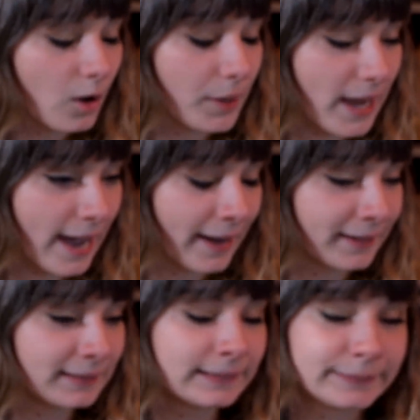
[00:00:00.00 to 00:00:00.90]
Oh
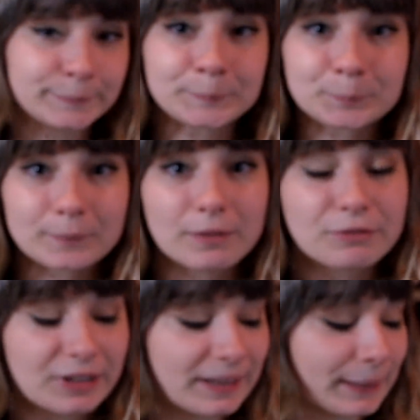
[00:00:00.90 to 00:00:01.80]
yeah.
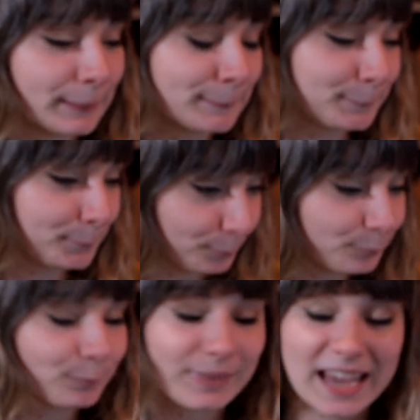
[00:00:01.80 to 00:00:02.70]
I'm feeling it.
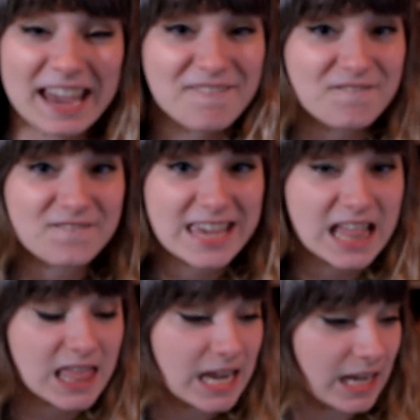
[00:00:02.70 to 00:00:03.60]
I am
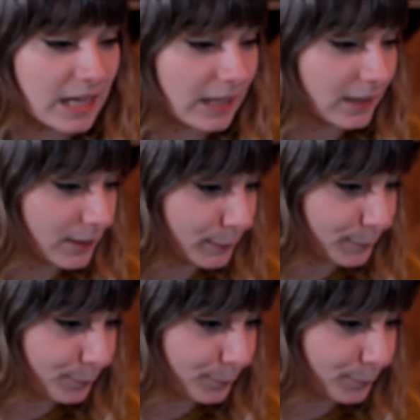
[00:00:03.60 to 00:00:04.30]
feeling it.